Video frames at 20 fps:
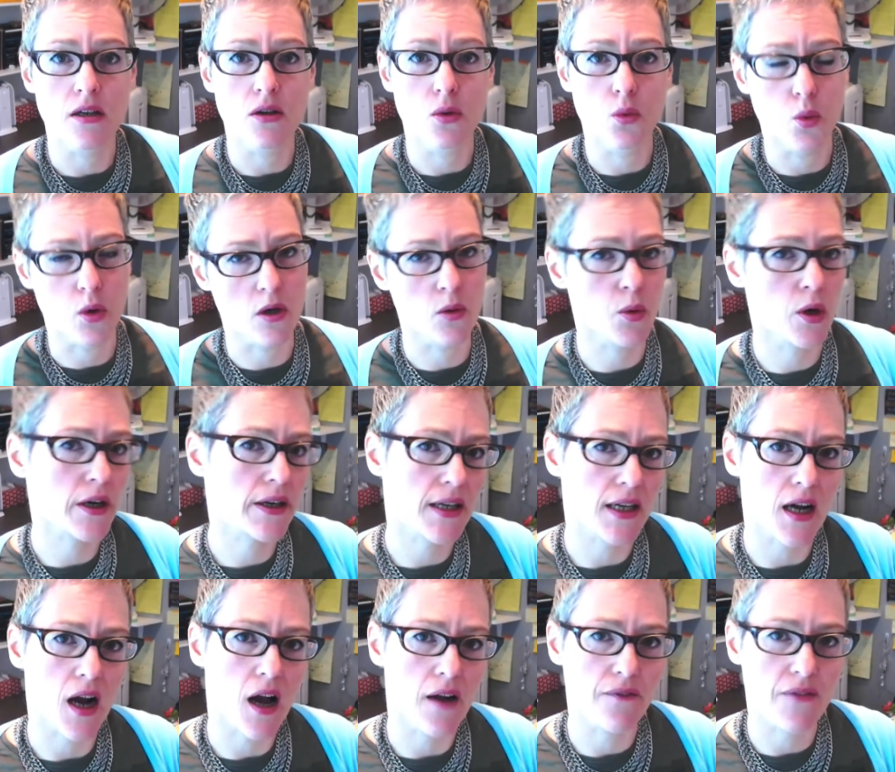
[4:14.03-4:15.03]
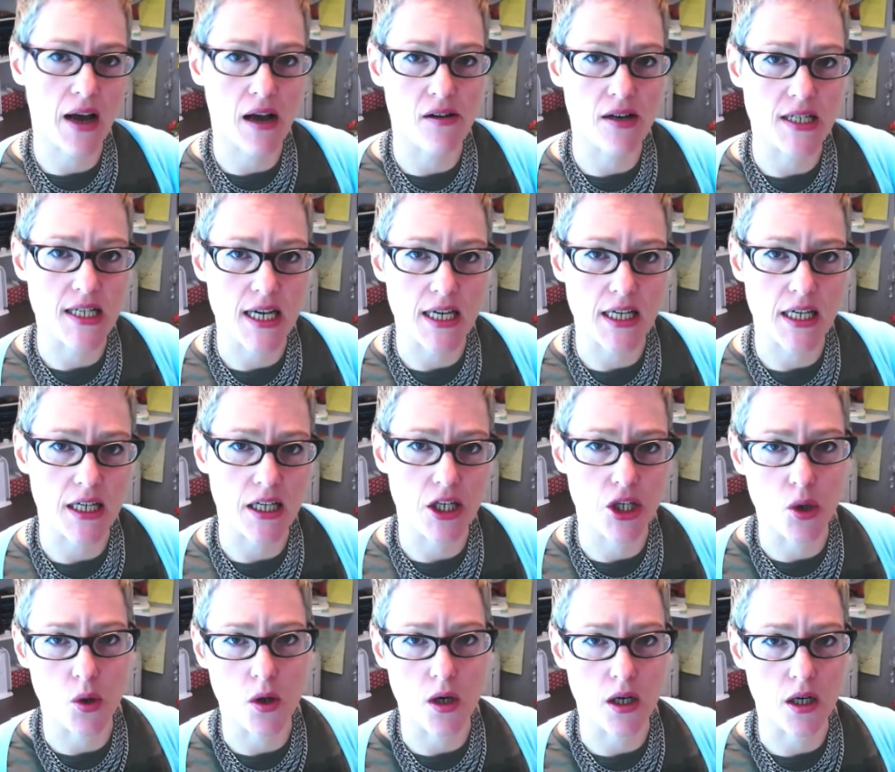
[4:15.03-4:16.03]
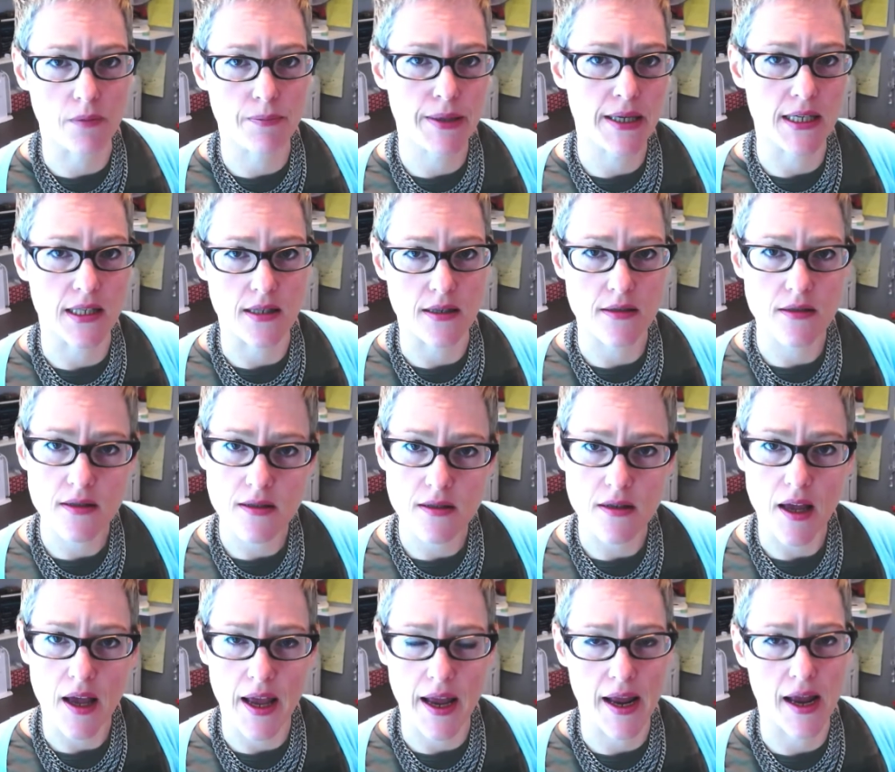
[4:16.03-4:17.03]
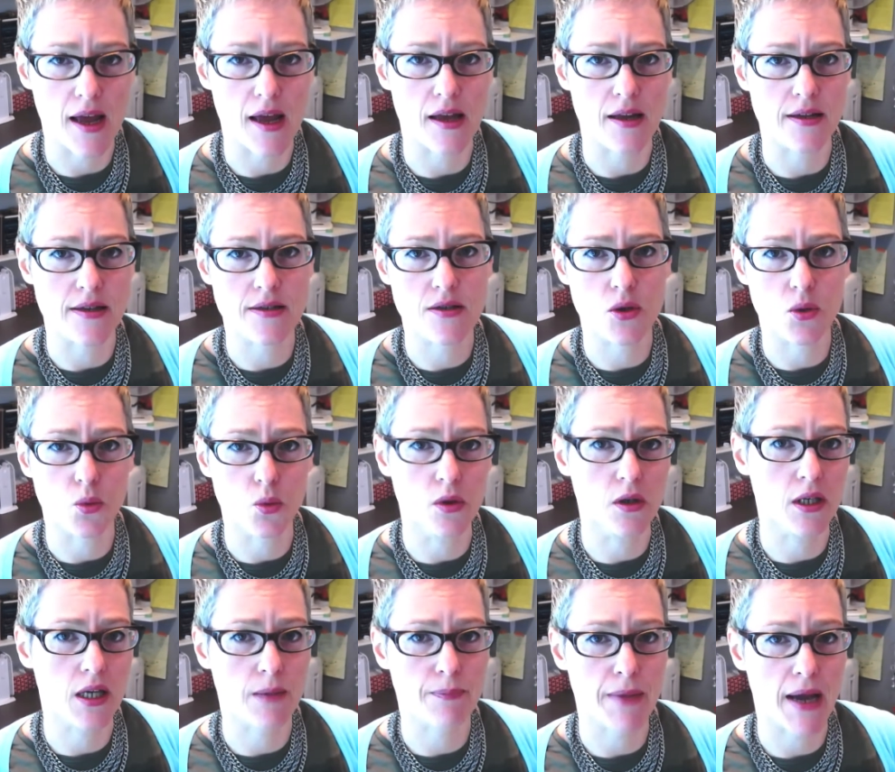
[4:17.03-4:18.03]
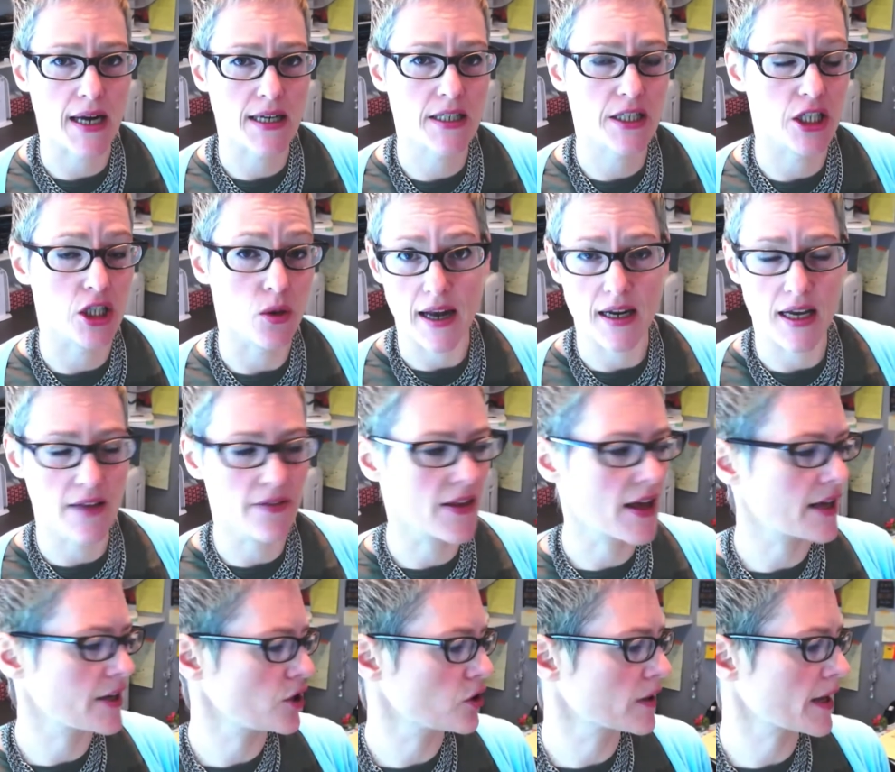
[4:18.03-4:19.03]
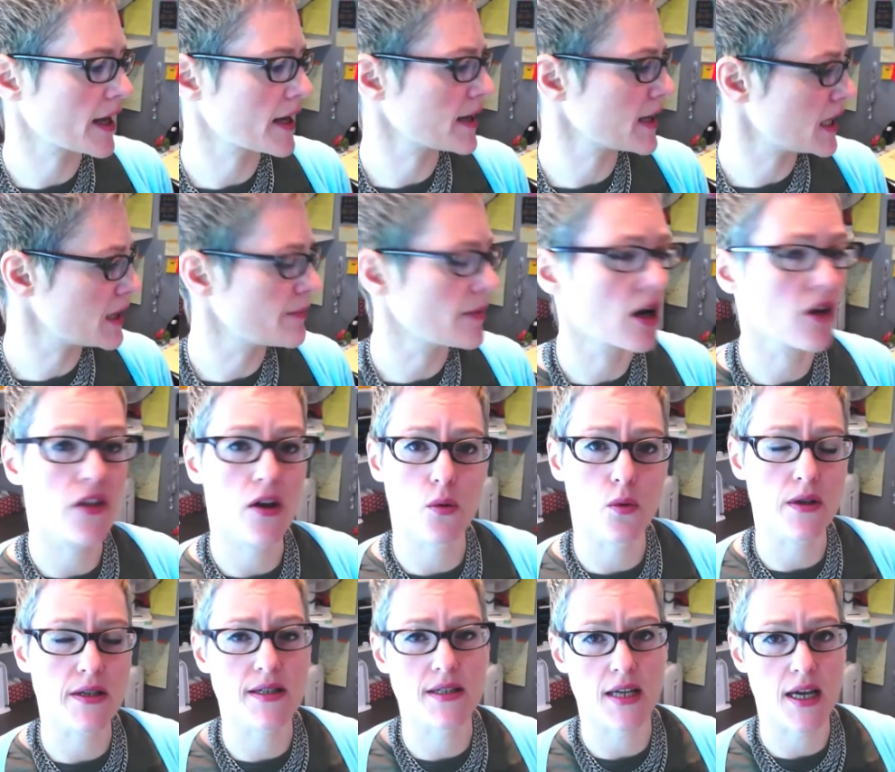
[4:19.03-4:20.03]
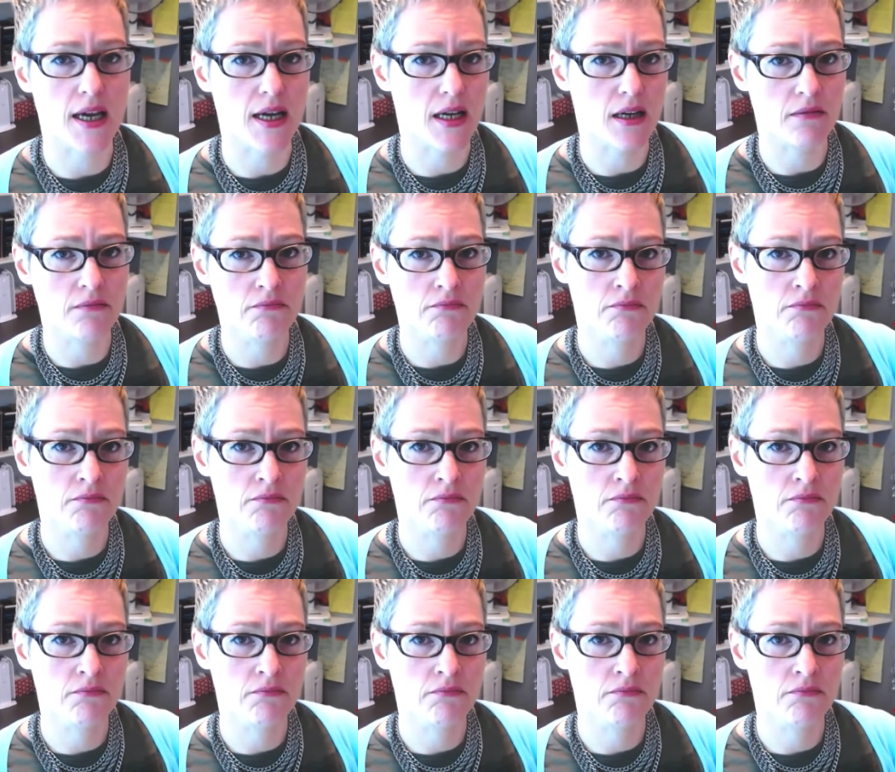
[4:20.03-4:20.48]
we're working on validating your pins and we'll get back to you. And then you'll get an email that will say,